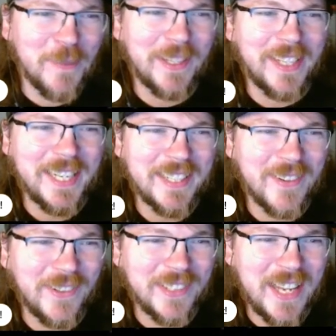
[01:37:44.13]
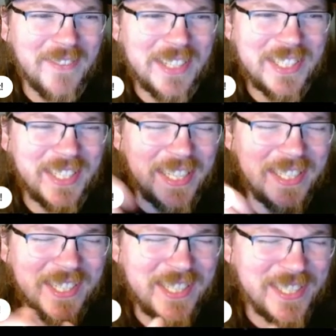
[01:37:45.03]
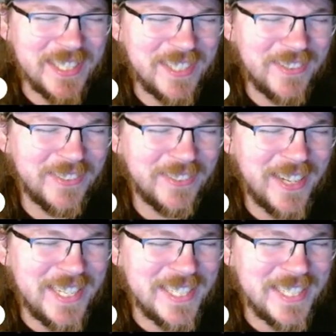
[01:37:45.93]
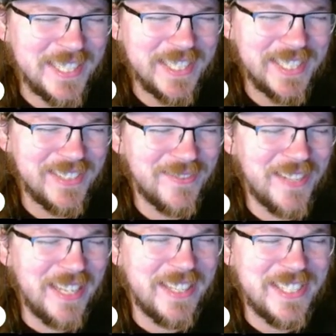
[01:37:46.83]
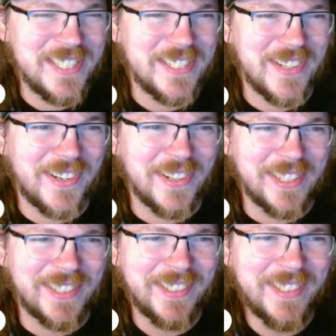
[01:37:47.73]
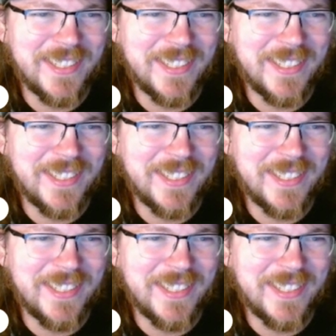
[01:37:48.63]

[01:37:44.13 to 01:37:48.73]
but like the whole time it's like Jesus Christ, this is dark.